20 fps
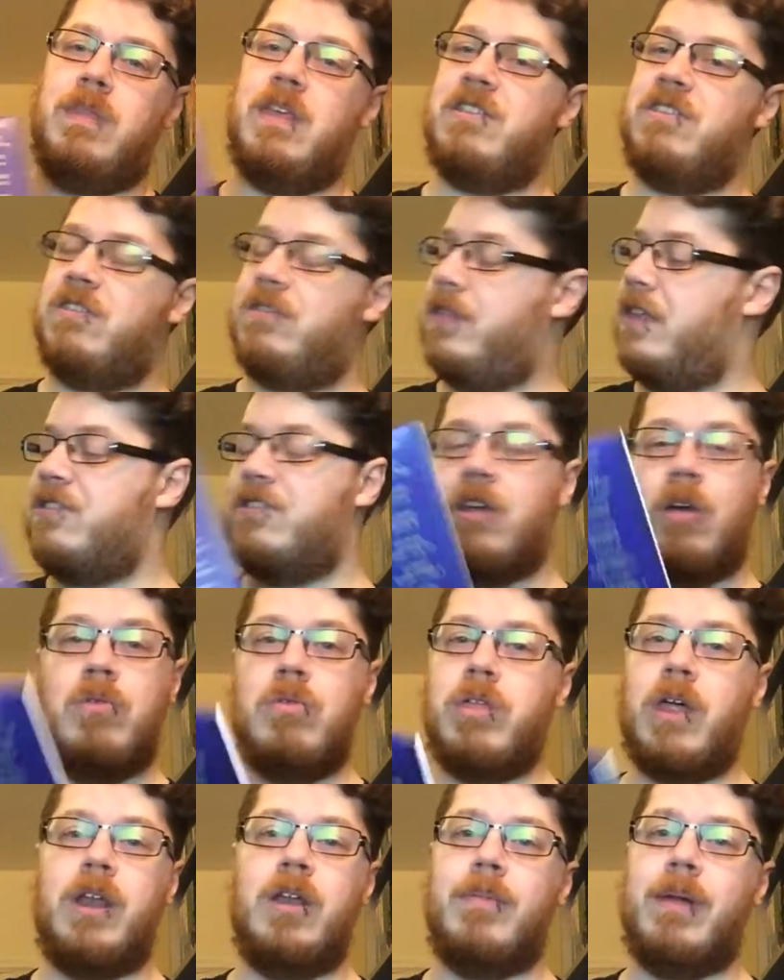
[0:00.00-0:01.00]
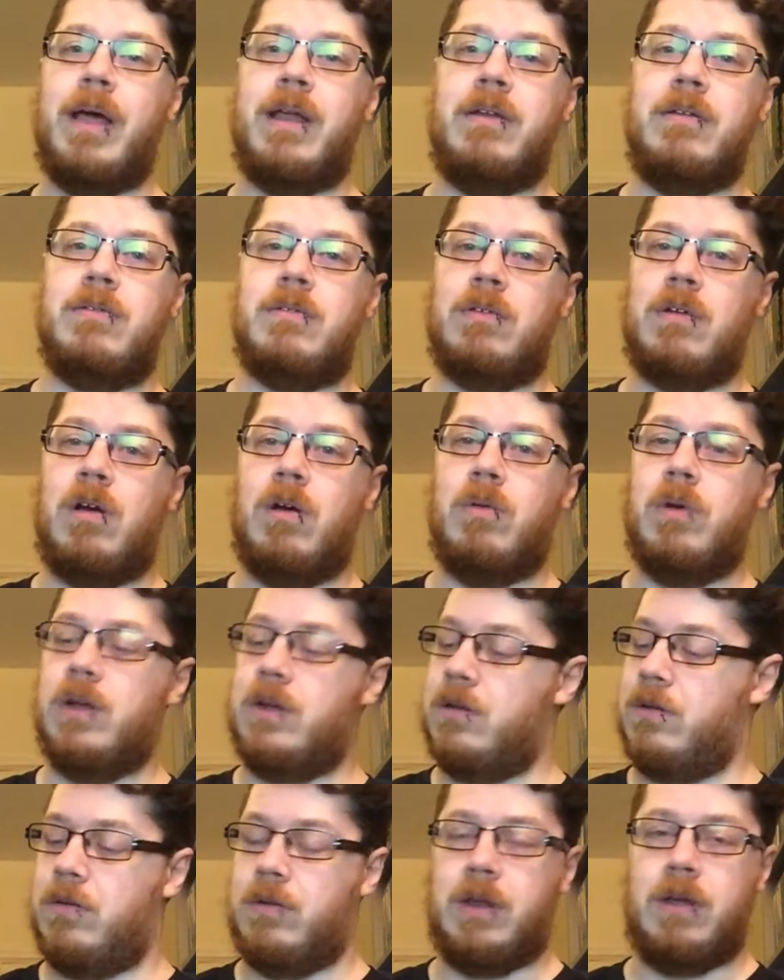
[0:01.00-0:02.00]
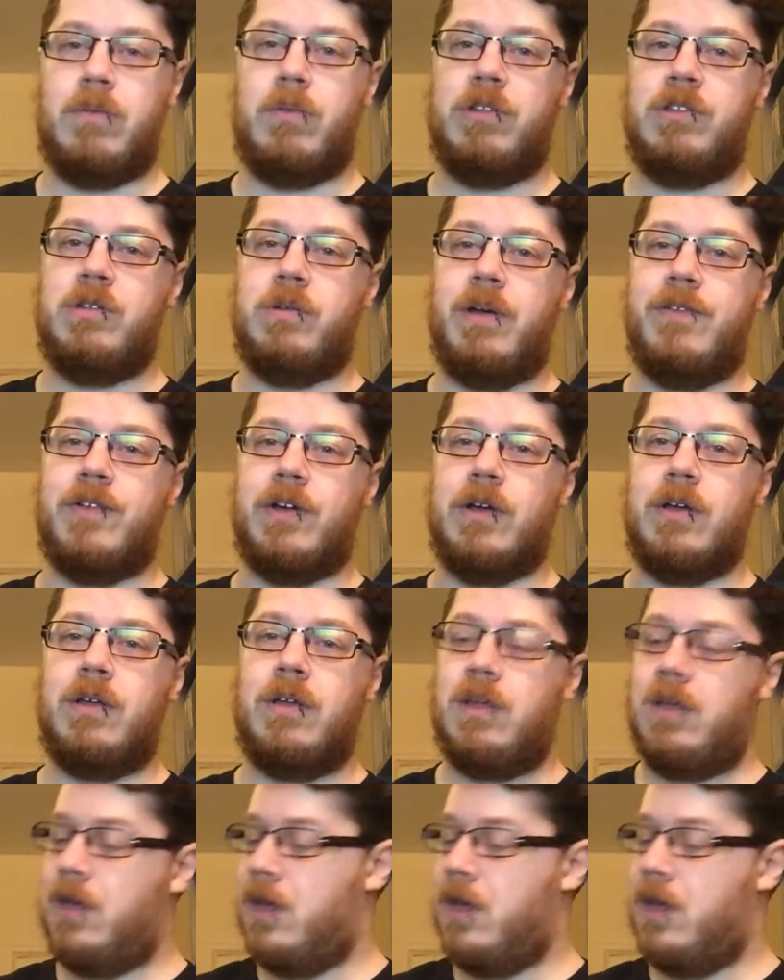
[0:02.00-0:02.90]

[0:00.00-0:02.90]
There's no Thunderblade artwork on it whatsoever.